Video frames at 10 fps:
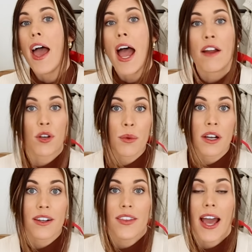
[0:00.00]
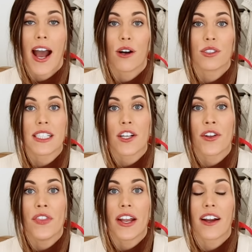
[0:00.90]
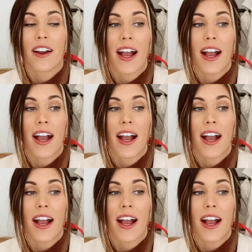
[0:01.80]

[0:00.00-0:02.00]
everywhere in the house, here and there.